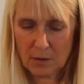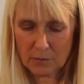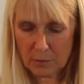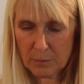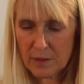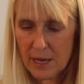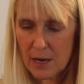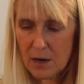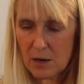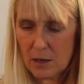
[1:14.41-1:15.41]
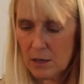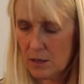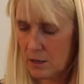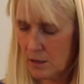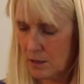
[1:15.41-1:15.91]
from there,
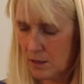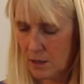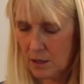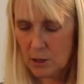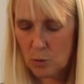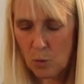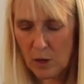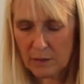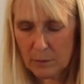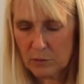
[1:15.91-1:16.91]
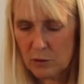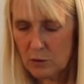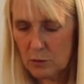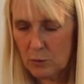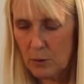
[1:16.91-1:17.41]
you want them
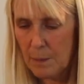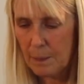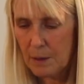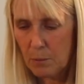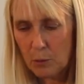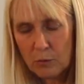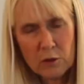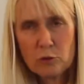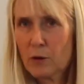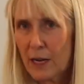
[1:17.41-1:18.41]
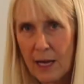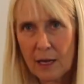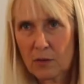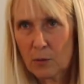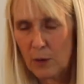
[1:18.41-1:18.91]
to move the tray
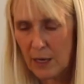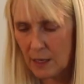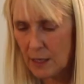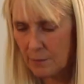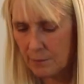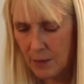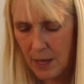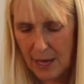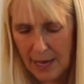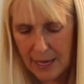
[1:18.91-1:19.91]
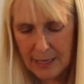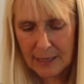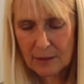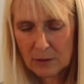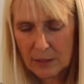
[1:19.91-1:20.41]
out of the way and
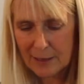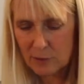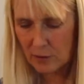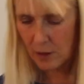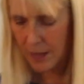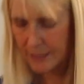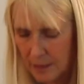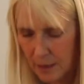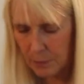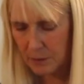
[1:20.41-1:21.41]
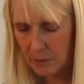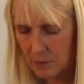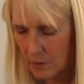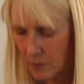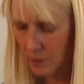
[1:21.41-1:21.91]
get their letters lined up
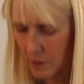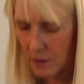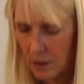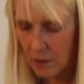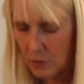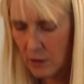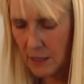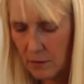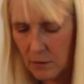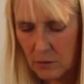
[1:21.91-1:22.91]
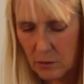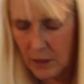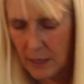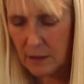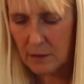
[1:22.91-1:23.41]
underneath so
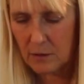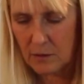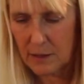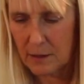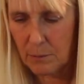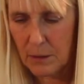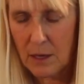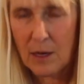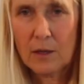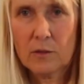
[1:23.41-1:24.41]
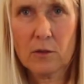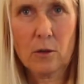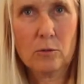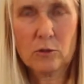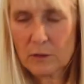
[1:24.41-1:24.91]
they can see them.
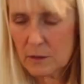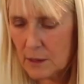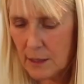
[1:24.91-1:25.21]
So just